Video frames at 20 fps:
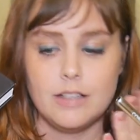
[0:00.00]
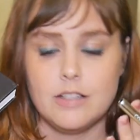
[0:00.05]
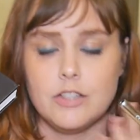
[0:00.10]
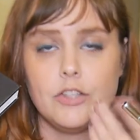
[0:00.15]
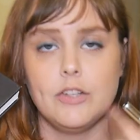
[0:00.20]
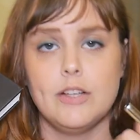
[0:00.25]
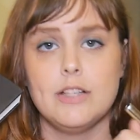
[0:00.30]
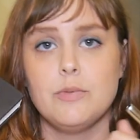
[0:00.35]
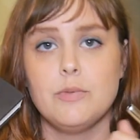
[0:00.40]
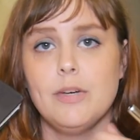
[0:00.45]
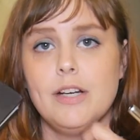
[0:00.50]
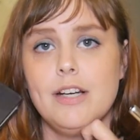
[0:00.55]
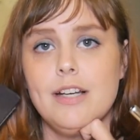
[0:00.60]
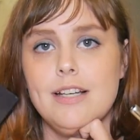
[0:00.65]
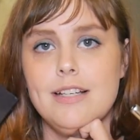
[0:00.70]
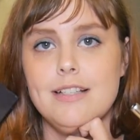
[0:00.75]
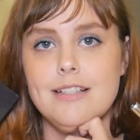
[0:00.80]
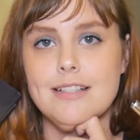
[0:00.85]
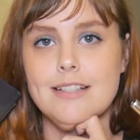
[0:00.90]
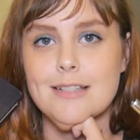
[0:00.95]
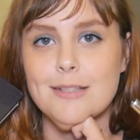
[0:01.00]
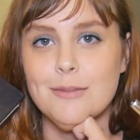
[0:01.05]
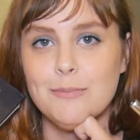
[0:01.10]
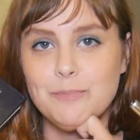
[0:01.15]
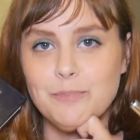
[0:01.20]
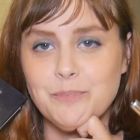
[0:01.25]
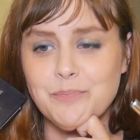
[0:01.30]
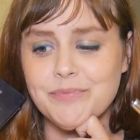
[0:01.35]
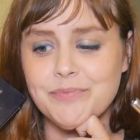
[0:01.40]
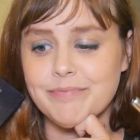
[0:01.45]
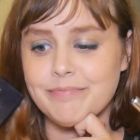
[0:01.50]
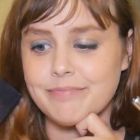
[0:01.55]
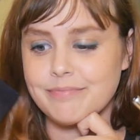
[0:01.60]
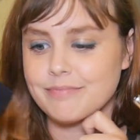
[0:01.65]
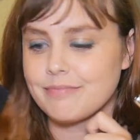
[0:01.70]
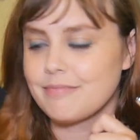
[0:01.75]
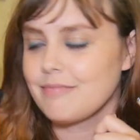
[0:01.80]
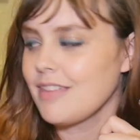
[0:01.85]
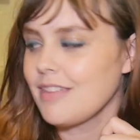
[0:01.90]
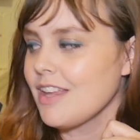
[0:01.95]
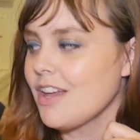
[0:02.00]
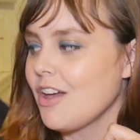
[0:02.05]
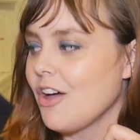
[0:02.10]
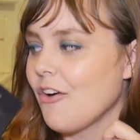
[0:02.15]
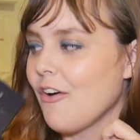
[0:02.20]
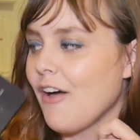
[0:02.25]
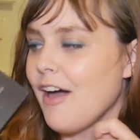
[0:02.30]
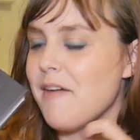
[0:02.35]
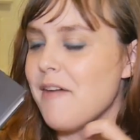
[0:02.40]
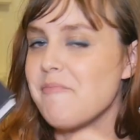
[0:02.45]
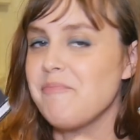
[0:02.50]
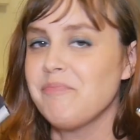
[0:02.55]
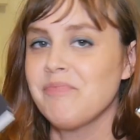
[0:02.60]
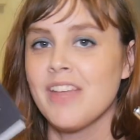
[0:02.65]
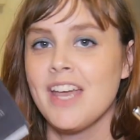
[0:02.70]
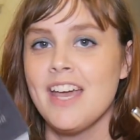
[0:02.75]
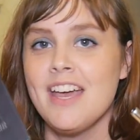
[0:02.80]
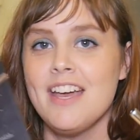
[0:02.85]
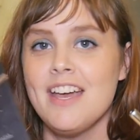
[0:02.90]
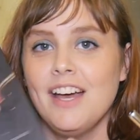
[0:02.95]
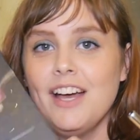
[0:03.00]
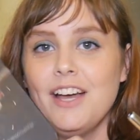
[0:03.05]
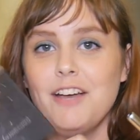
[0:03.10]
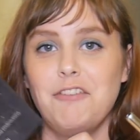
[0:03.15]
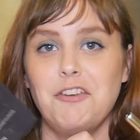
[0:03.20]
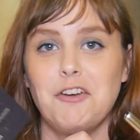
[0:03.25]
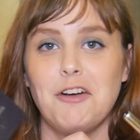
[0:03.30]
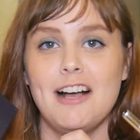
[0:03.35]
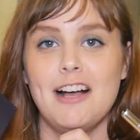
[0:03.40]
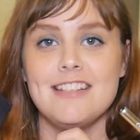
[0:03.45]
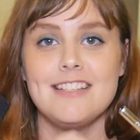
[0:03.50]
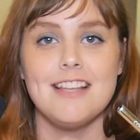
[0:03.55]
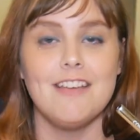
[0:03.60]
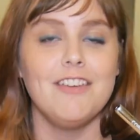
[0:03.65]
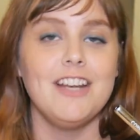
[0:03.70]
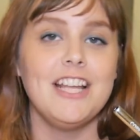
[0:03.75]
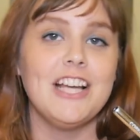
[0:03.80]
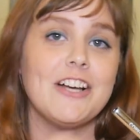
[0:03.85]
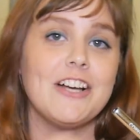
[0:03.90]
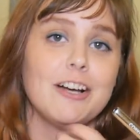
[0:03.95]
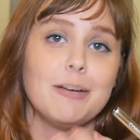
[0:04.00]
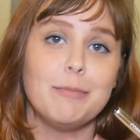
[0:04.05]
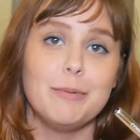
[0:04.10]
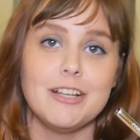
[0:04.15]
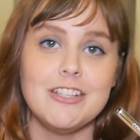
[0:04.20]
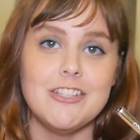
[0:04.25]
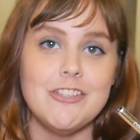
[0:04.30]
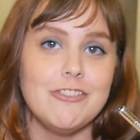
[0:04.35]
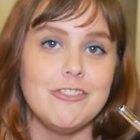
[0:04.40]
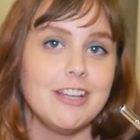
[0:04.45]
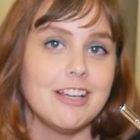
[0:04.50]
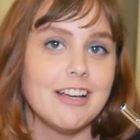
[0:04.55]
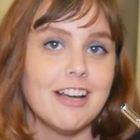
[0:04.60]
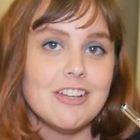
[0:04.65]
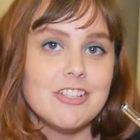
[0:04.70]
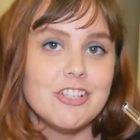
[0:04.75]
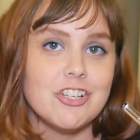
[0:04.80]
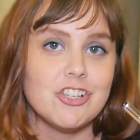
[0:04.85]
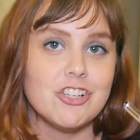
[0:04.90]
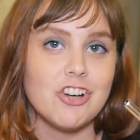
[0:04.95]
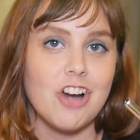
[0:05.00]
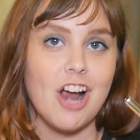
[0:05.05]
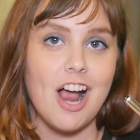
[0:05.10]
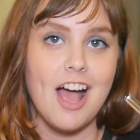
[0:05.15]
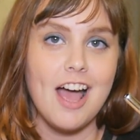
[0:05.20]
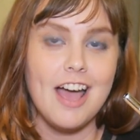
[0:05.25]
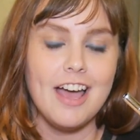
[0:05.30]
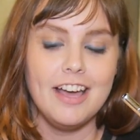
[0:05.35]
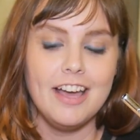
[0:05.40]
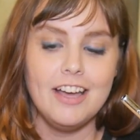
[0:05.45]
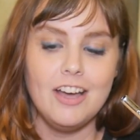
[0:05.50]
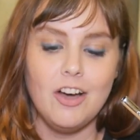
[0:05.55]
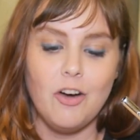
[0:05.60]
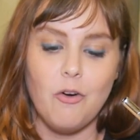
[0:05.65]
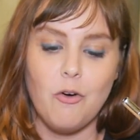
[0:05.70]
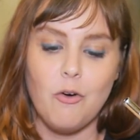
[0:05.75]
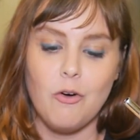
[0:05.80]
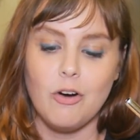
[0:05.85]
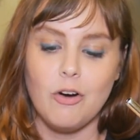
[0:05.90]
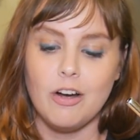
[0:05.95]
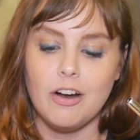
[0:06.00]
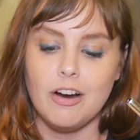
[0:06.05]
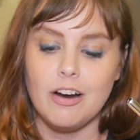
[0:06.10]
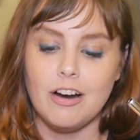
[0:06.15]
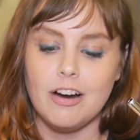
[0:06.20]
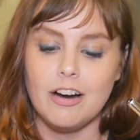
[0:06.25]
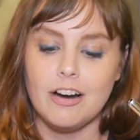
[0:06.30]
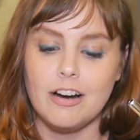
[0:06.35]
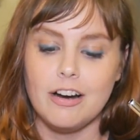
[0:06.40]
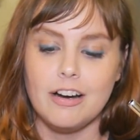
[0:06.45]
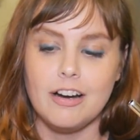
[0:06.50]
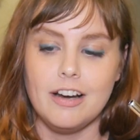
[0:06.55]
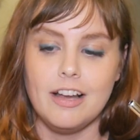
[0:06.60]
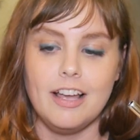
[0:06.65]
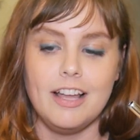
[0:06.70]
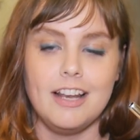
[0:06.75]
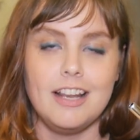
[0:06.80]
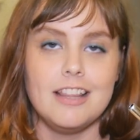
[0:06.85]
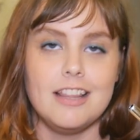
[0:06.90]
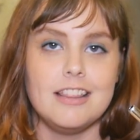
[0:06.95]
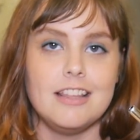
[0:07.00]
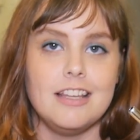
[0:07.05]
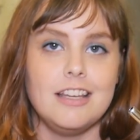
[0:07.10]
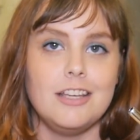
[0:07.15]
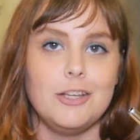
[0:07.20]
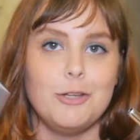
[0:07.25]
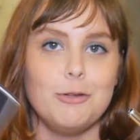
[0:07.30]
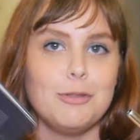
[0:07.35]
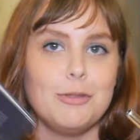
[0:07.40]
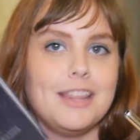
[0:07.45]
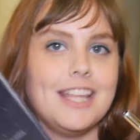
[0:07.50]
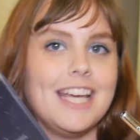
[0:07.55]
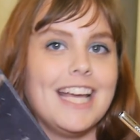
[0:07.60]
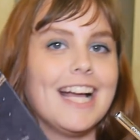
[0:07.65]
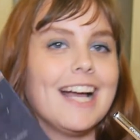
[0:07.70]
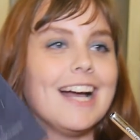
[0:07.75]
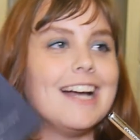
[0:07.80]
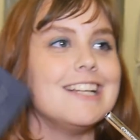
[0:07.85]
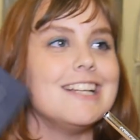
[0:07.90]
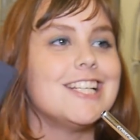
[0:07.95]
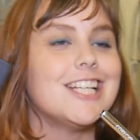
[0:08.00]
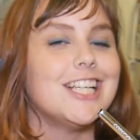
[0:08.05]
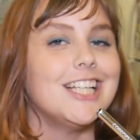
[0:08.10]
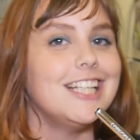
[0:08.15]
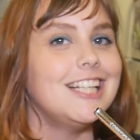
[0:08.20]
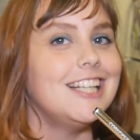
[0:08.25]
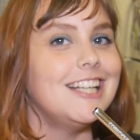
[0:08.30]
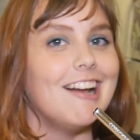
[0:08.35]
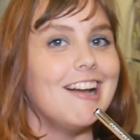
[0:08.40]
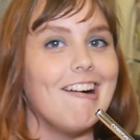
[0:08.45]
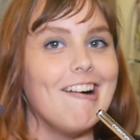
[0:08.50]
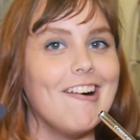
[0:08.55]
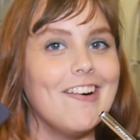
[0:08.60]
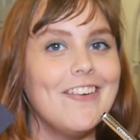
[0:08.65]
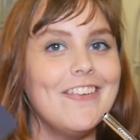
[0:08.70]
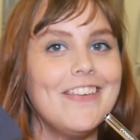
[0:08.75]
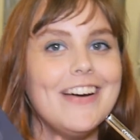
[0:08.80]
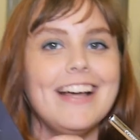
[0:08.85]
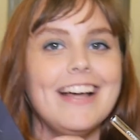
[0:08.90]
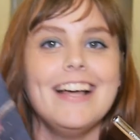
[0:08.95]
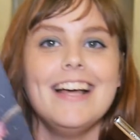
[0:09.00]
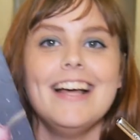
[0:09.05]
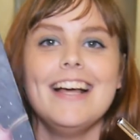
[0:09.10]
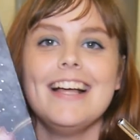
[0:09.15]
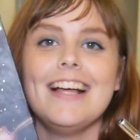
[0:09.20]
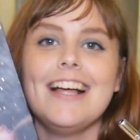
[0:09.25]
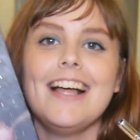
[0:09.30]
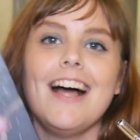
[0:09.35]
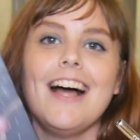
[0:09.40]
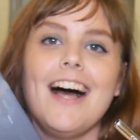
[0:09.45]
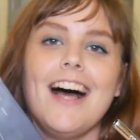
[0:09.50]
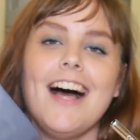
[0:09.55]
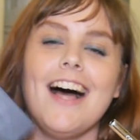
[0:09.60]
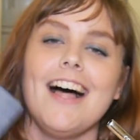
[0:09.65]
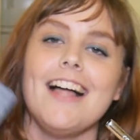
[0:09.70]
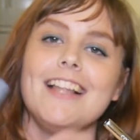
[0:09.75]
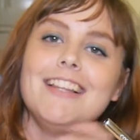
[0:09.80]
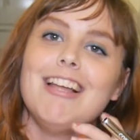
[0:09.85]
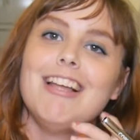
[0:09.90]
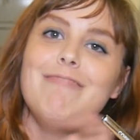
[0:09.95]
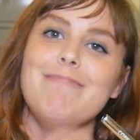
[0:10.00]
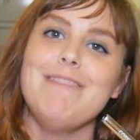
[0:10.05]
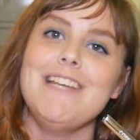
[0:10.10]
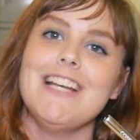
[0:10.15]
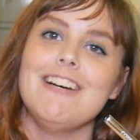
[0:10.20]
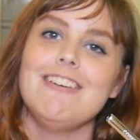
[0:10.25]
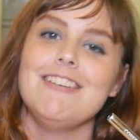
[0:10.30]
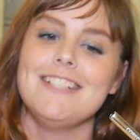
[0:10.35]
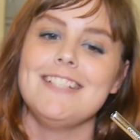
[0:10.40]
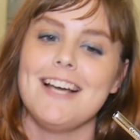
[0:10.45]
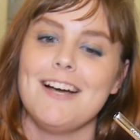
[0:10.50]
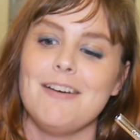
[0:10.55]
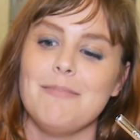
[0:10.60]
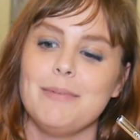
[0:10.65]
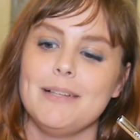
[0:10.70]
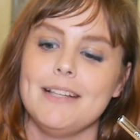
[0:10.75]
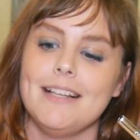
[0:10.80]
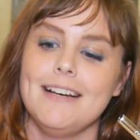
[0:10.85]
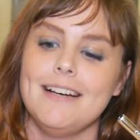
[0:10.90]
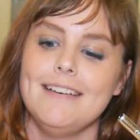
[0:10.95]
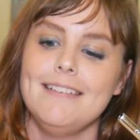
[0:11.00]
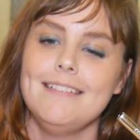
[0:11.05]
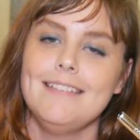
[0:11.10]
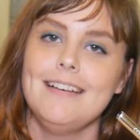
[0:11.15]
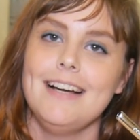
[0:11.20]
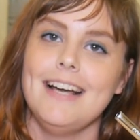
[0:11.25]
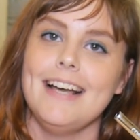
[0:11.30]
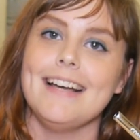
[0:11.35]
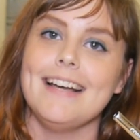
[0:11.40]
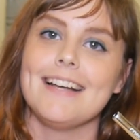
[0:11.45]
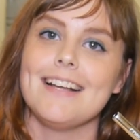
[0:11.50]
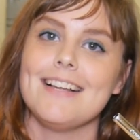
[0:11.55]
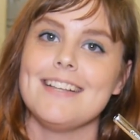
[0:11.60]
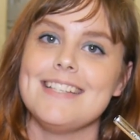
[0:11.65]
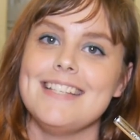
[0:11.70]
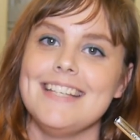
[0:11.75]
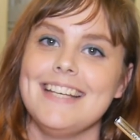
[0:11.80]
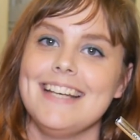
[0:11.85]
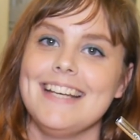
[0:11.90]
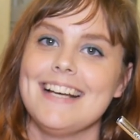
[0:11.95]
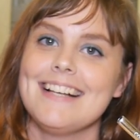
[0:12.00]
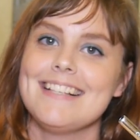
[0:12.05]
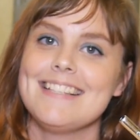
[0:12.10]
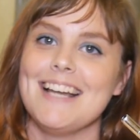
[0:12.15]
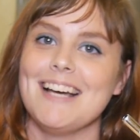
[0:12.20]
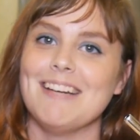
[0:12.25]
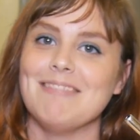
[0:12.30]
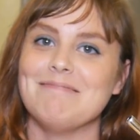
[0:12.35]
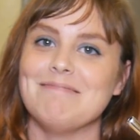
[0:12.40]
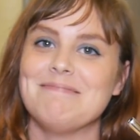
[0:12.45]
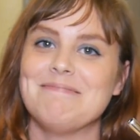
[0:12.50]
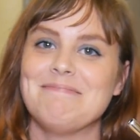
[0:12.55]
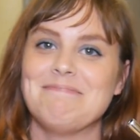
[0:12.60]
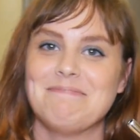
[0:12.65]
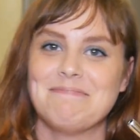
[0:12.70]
So that's what it is. Okay. If you guys have any cookbooks you think I should try or anything you think I should know, let me know down below, and I'll see you next time.